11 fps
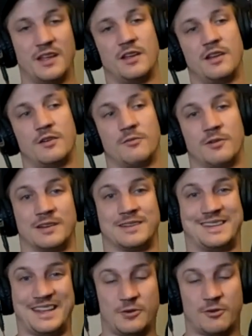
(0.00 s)
where it
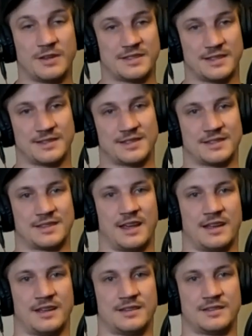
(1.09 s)
decreases the
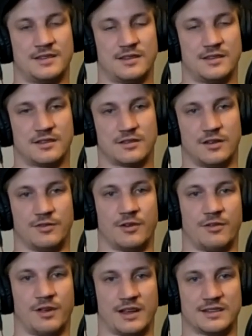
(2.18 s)
size of your
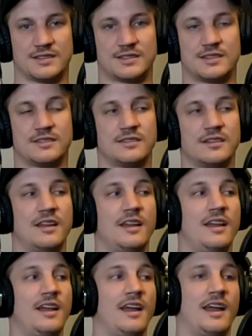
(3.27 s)
veins
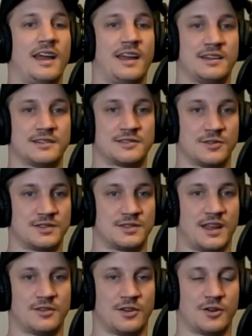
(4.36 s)
and it slows down
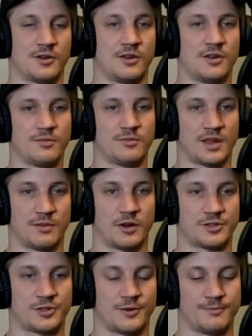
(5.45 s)
your blood pressure.